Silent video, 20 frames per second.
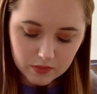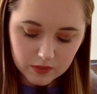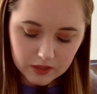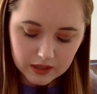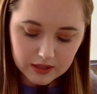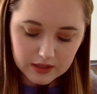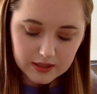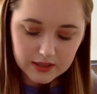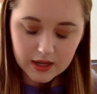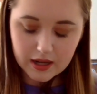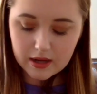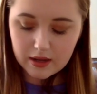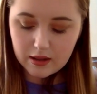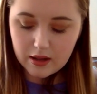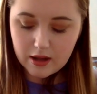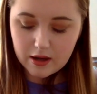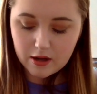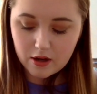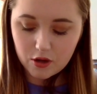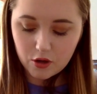It's kind of
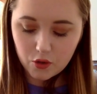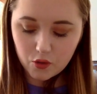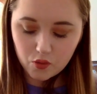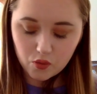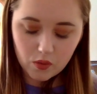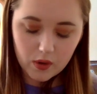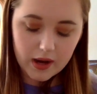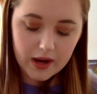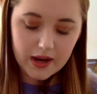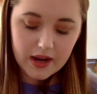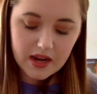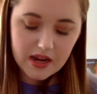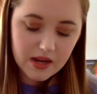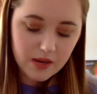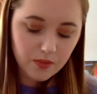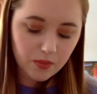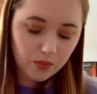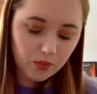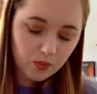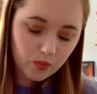like a
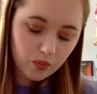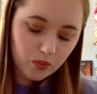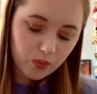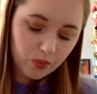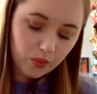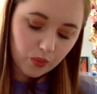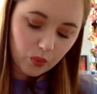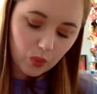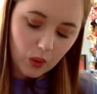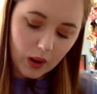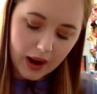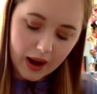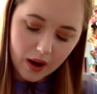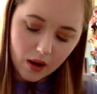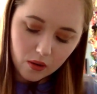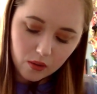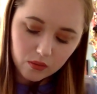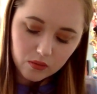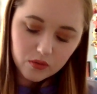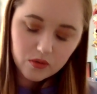gray
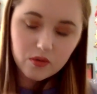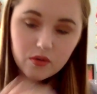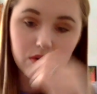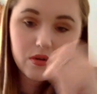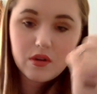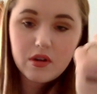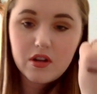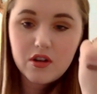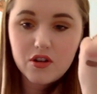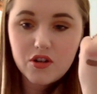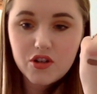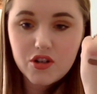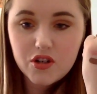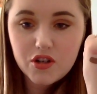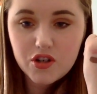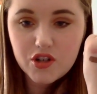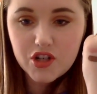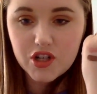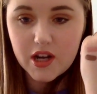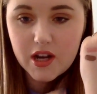brown-ish
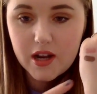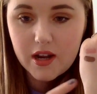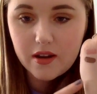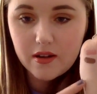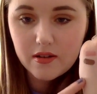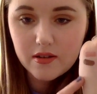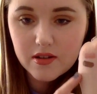shade.